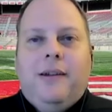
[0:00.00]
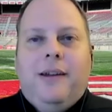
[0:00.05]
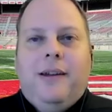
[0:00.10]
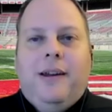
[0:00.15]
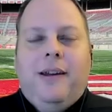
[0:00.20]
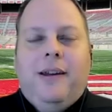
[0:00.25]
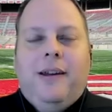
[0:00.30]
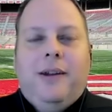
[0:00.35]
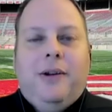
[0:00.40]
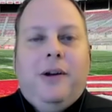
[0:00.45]

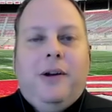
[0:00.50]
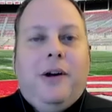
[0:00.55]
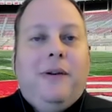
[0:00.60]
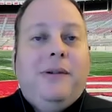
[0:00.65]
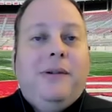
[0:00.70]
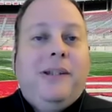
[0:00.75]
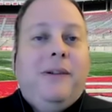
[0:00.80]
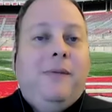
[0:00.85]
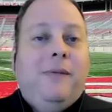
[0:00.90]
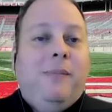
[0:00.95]
and Illinois
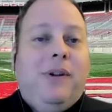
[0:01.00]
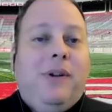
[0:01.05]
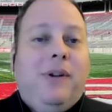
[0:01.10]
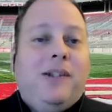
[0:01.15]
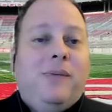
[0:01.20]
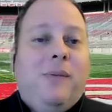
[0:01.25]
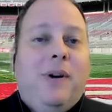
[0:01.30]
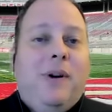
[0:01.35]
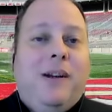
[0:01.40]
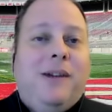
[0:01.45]
was even
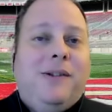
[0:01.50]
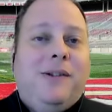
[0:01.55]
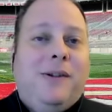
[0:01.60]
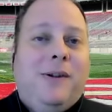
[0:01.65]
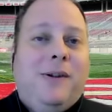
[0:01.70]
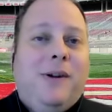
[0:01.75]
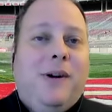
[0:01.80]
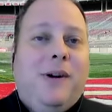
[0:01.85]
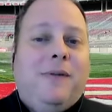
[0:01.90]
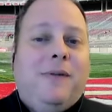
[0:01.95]
plus one in
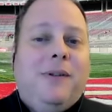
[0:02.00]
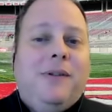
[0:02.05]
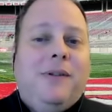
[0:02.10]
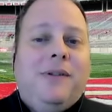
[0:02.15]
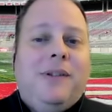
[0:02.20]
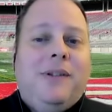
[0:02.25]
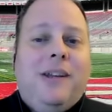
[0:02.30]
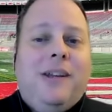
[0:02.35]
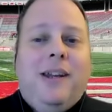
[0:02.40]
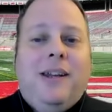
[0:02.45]

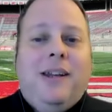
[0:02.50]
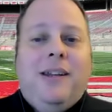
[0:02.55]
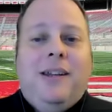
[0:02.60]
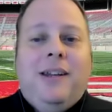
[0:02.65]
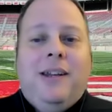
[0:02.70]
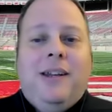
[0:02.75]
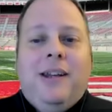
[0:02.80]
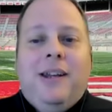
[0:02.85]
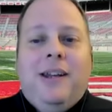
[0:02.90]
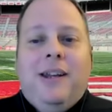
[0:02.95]
turnovers,
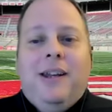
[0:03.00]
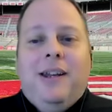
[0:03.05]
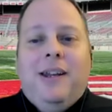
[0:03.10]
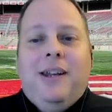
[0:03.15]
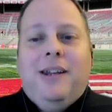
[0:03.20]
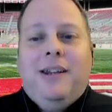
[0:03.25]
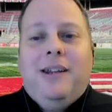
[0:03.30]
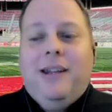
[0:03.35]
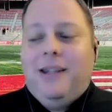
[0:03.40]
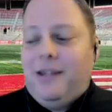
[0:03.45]
and
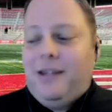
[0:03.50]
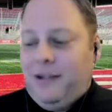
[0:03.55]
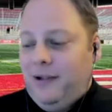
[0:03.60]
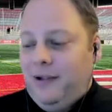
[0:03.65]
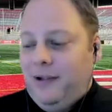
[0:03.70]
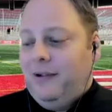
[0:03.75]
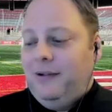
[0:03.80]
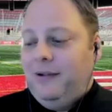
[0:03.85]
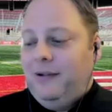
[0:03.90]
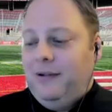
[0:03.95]
they
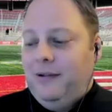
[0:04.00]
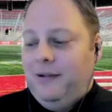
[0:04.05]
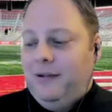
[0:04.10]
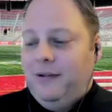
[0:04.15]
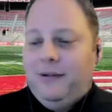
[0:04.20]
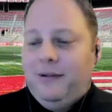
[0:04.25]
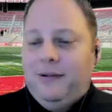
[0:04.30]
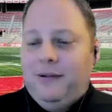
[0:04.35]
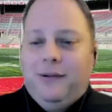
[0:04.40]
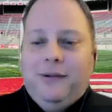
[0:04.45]
still
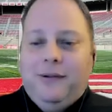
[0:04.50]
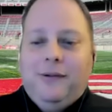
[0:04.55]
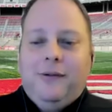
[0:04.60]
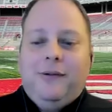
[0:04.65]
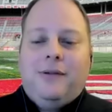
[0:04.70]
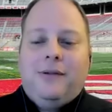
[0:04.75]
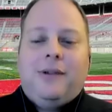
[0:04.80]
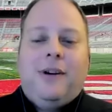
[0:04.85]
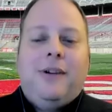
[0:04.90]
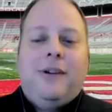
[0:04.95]

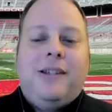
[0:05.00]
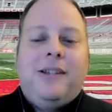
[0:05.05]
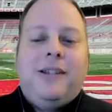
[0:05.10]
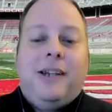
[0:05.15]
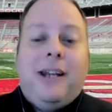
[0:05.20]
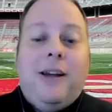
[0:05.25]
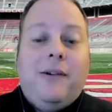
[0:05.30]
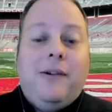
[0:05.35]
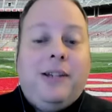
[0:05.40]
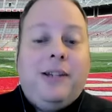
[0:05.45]
lose. Art
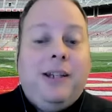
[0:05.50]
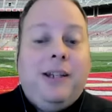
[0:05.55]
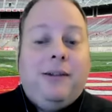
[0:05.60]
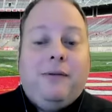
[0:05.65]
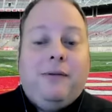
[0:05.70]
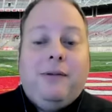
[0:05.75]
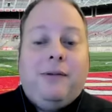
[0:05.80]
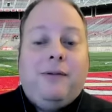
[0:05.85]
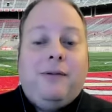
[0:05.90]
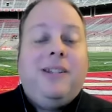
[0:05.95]
Sitkowski
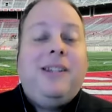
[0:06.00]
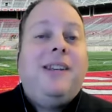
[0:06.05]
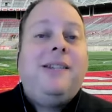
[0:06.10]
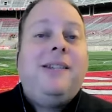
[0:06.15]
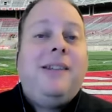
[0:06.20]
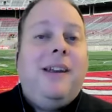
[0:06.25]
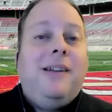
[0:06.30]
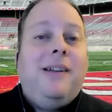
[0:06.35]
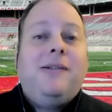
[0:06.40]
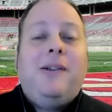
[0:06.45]
three three
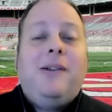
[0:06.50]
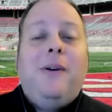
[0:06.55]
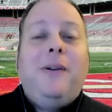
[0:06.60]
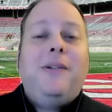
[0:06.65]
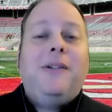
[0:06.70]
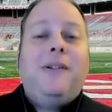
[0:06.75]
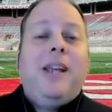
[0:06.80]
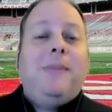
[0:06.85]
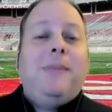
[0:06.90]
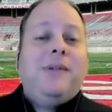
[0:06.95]
touchdowns, no
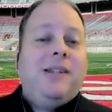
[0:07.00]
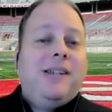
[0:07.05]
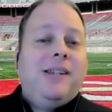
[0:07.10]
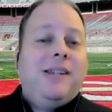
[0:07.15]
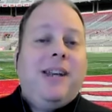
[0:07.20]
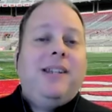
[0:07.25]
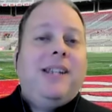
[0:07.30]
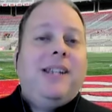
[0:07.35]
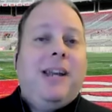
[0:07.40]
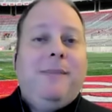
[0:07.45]
interceptions.
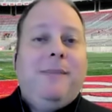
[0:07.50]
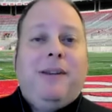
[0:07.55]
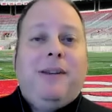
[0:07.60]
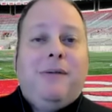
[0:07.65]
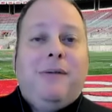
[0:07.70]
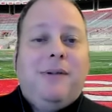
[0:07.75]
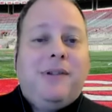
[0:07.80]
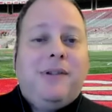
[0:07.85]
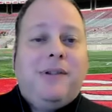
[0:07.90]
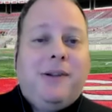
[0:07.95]
Anytime he
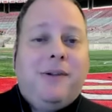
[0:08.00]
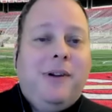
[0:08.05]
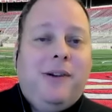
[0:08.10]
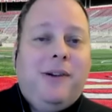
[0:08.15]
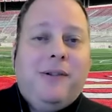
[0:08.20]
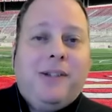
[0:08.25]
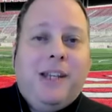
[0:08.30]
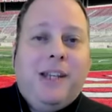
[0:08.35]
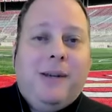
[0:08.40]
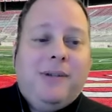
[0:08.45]
throws zero
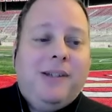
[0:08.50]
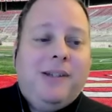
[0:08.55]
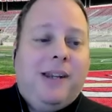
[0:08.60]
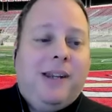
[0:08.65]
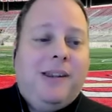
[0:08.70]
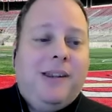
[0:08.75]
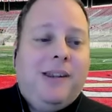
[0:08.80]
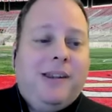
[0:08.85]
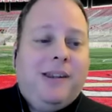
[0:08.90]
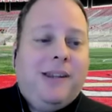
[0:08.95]
interceptions,
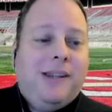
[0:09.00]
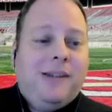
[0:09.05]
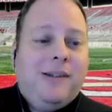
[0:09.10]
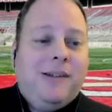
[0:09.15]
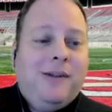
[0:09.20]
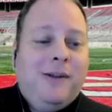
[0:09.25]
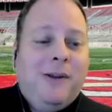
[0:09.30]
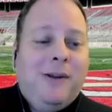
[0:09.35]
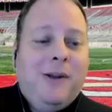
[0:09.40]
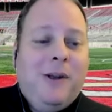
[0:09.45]
I think that's
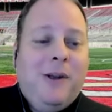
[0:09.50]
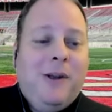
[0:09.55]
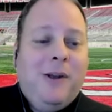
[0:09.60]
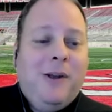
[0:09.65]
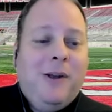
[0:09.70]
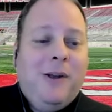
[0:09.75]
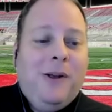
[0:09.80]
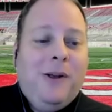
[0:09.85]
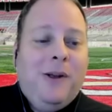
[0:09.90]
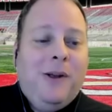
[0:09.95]
a,
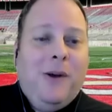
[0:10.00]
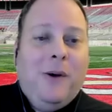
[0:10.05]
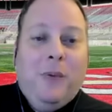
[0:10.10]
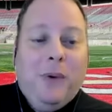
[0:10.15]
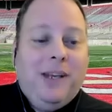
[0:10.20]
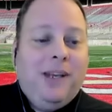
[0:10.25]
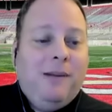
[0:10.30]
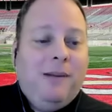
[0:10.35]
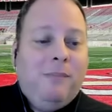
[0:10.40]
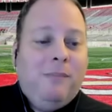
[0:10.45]
a
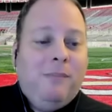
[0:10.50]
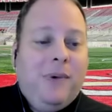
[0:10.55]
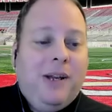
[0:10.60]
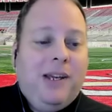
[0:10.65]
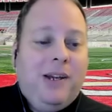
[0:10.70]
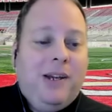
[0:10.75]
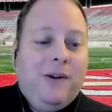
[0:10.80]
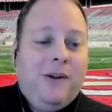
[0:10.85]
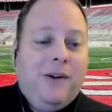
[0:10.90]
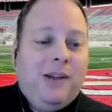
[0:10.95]
win, but
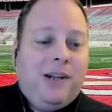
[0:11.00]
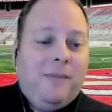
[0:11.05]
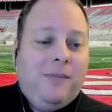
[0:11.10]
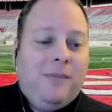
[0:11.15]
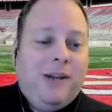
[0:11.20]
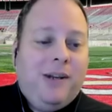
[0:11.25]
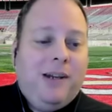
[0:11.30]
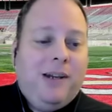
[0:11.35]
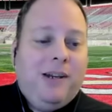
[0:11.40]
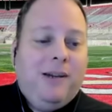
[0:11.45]
he only
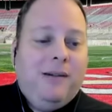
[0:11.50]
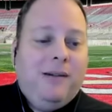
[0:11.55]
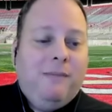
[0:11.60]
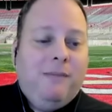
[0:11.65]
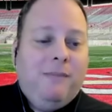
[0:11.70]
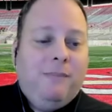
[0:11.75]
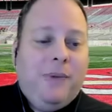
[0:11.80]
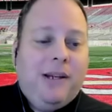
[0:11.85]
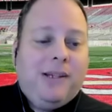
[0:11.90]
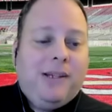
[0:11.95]
completed
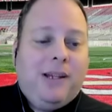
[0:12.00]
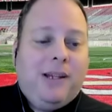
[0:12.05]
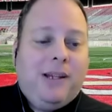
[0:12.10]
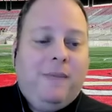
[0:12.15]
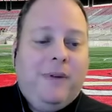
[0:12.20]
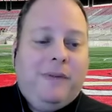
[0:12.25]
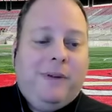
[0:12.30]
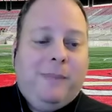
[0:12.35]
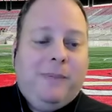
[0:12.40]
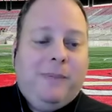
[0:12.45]
basically
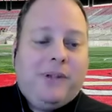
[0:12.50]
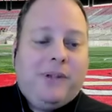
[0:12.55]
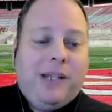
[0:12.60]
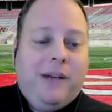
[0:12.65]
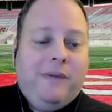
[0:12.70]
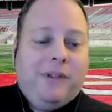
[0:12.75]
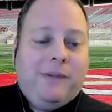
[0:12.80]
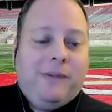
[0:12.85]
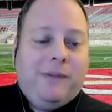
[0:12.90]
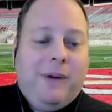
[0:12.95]

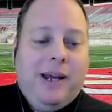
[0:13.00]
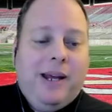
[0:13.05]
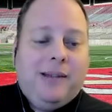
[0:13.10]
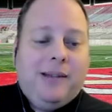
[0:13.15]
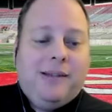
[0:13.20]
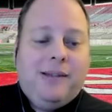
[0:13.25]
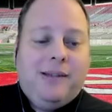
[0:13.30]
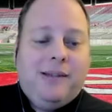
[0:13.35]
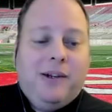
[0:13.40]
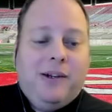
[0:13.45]
50% of his
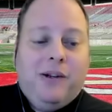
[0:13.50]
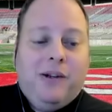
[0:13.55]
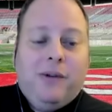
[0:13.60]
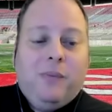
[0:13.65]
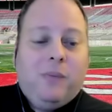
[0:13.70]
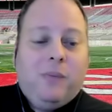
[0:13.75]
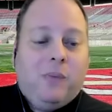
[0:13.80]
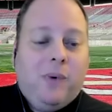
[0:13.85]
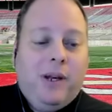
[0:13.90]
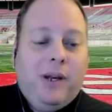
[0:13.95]
passes. They
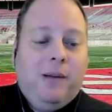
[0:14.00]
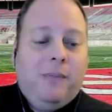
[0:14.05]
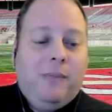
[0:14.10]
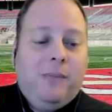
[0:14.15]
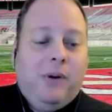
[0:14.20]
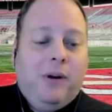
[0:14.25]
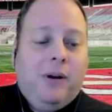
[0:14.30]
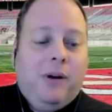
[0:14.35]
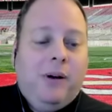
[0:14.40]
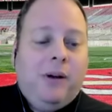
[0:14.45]
couldn't run the
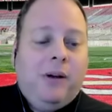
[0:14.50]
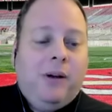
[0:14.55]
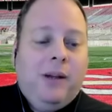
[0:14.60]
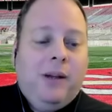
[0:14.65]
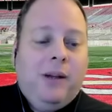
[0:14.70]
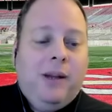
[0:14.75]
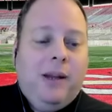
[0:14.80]
ball.